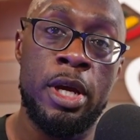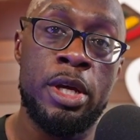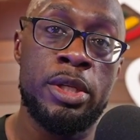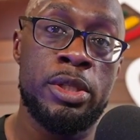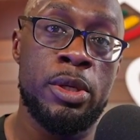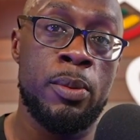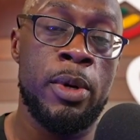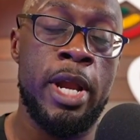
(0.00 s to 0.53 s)

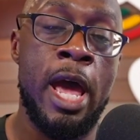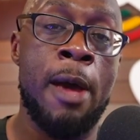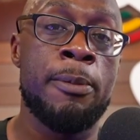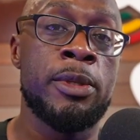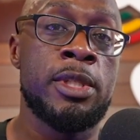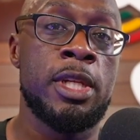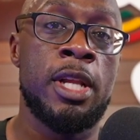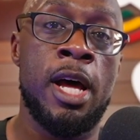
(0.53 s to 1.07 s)
So what
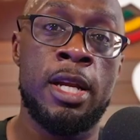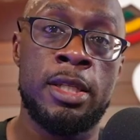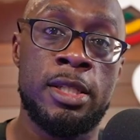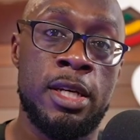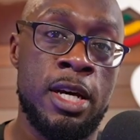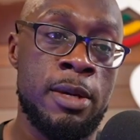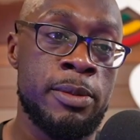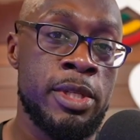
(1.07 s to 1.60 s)
happens a lot of
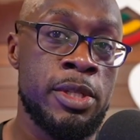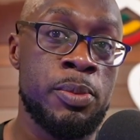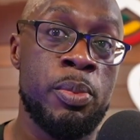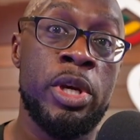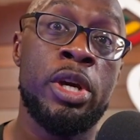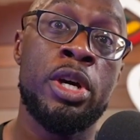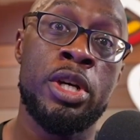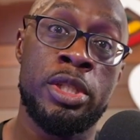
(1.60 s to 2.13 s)
times is
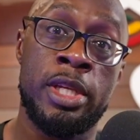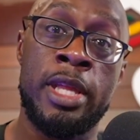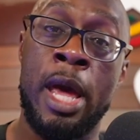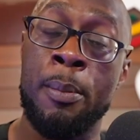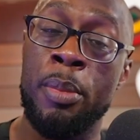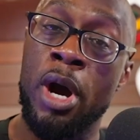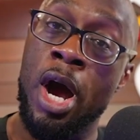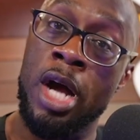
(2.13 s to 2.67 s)
because of
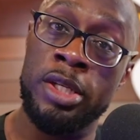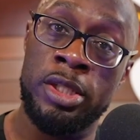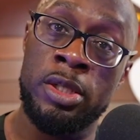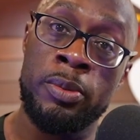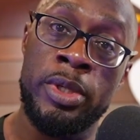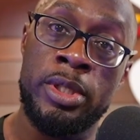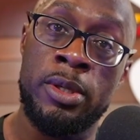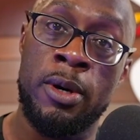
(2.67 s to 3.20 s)
that posture
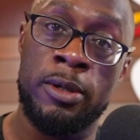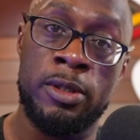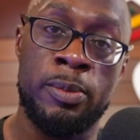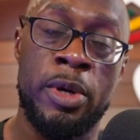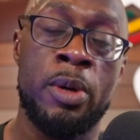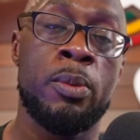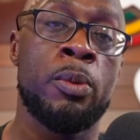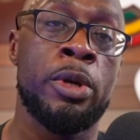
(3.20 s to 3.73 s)
we talked
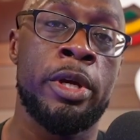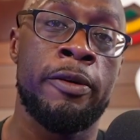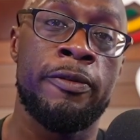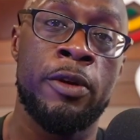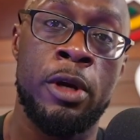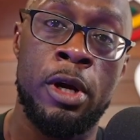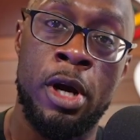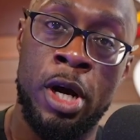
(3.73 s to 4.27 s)
about, where if
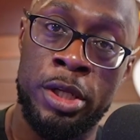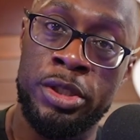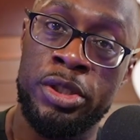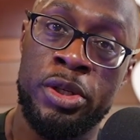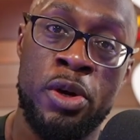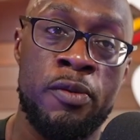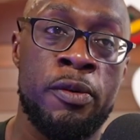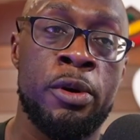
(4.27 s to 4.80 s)
you're
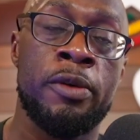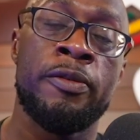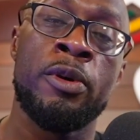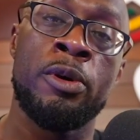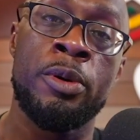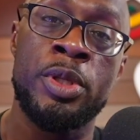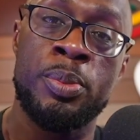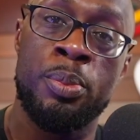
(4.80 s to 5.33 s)
hunched over or if
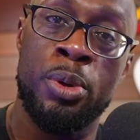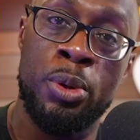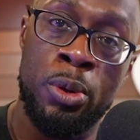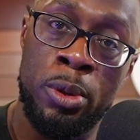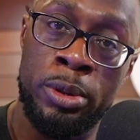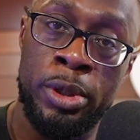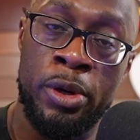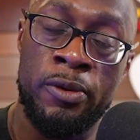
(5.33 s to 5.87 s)
you're always
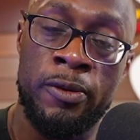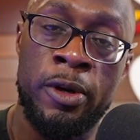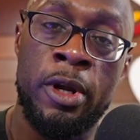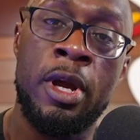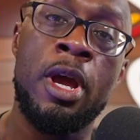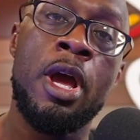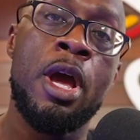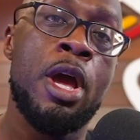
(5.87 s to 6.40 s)
pulled over,
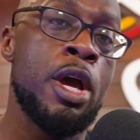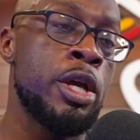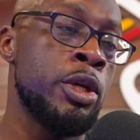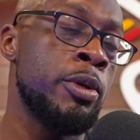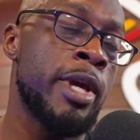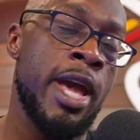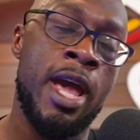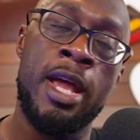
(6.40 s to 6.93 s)

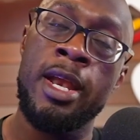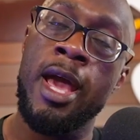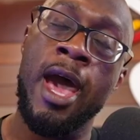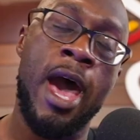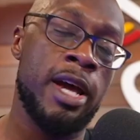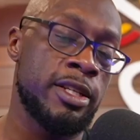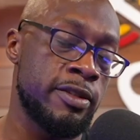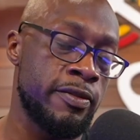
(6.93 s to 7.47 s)
you can
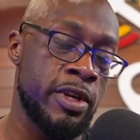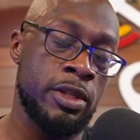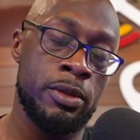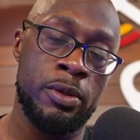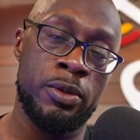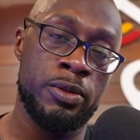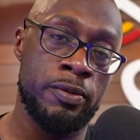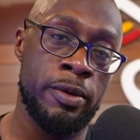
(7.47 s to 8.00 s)
activate
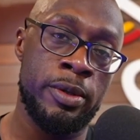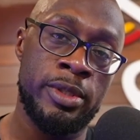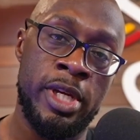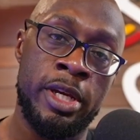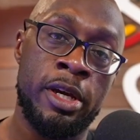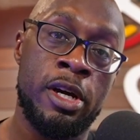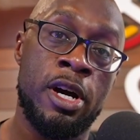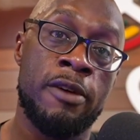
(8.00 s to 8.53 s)
those
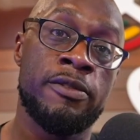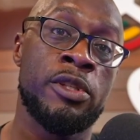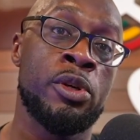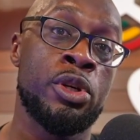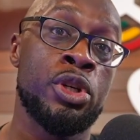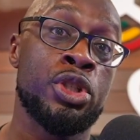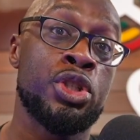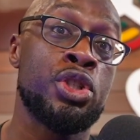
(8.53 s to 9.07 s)
rotator cuffs. So
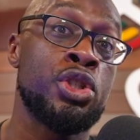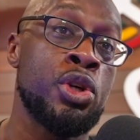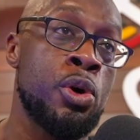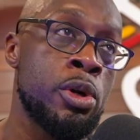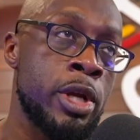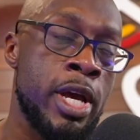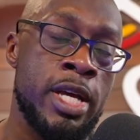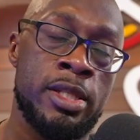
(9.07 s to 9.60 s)
your
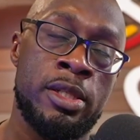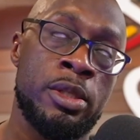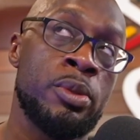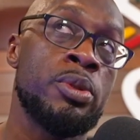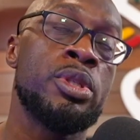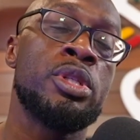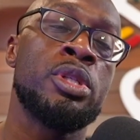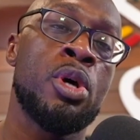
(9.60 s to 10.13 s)
shoulder has to do
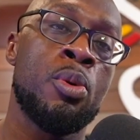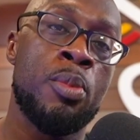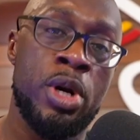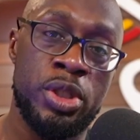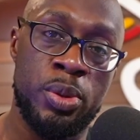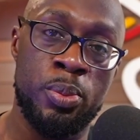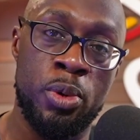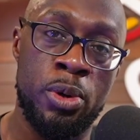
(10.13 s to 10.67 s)
so
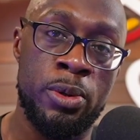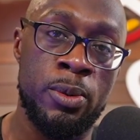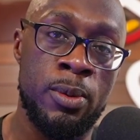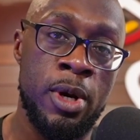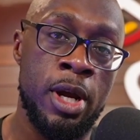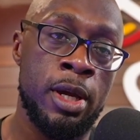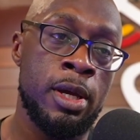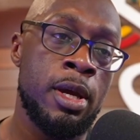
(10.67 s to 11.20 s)
much more of the
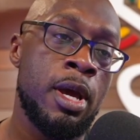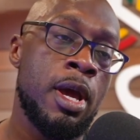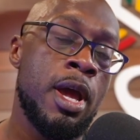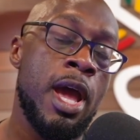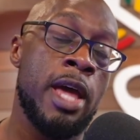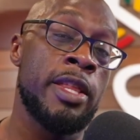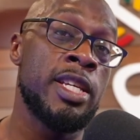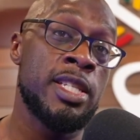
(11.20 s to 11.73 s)
work.
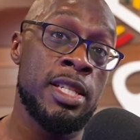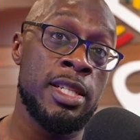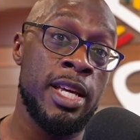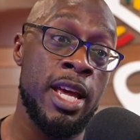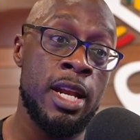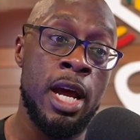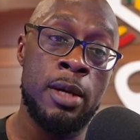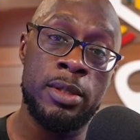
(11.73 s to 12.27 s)
And this is,
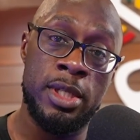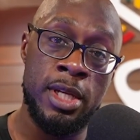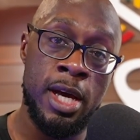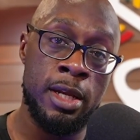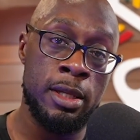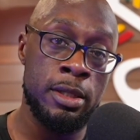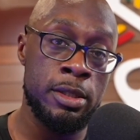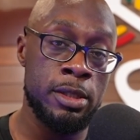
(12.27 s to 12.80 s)
again,
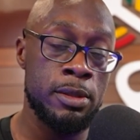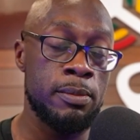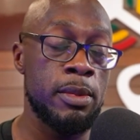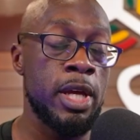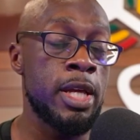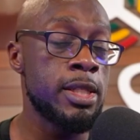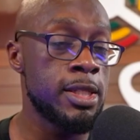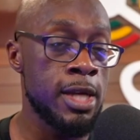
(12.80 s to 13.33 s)
outside of the gym.
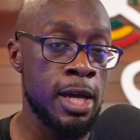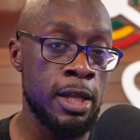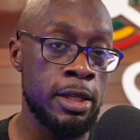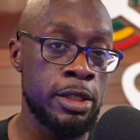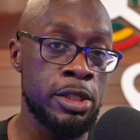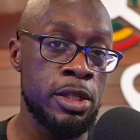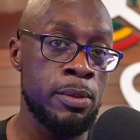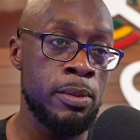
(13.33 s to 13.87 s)
Inside of the
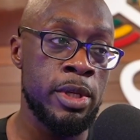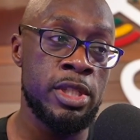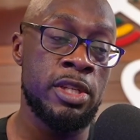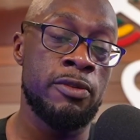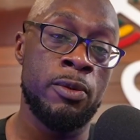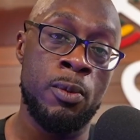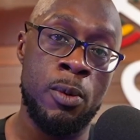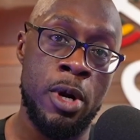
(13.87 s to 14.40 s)
gym is
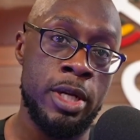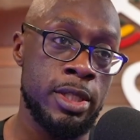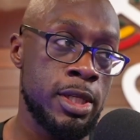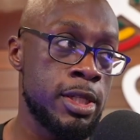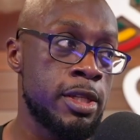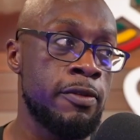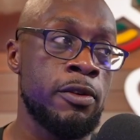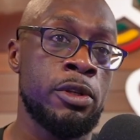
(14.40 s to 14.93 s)
even worse
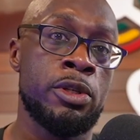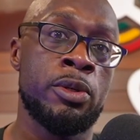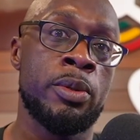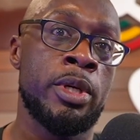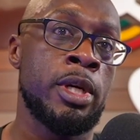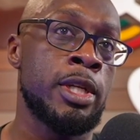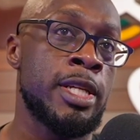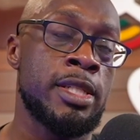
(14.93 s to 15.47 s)
because if you're
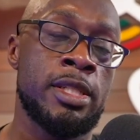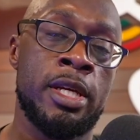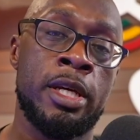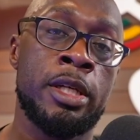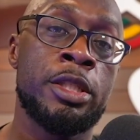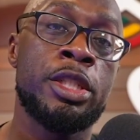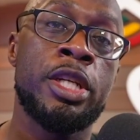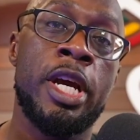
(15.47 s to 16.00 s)
doing, let's say,
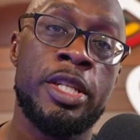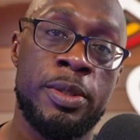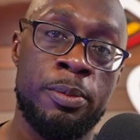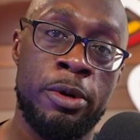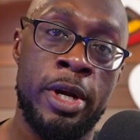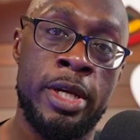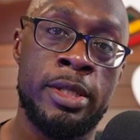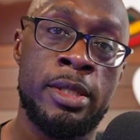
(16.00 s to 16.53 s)
a chest
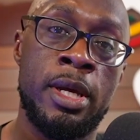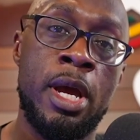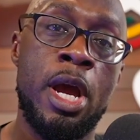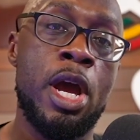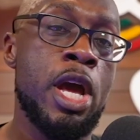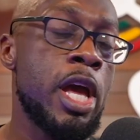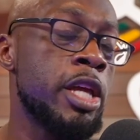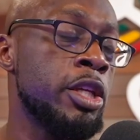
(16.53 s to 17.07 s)
press
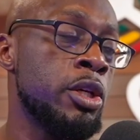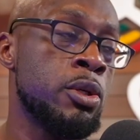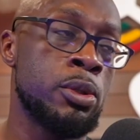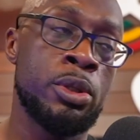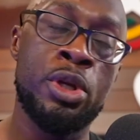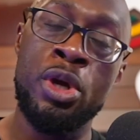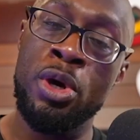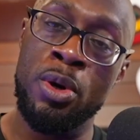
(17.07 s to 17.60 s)
and you
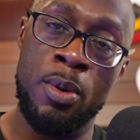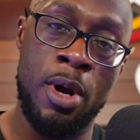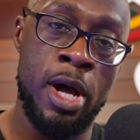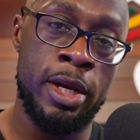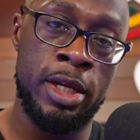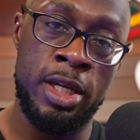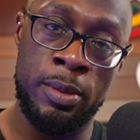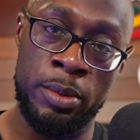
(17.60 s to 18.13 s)
don't know
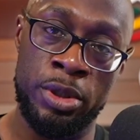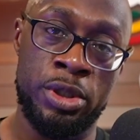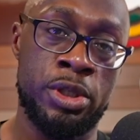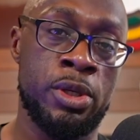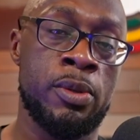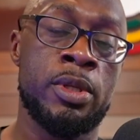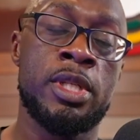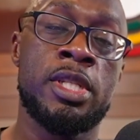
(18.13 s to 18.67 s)
how to keep your
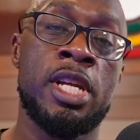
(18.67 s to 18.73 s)
shoulders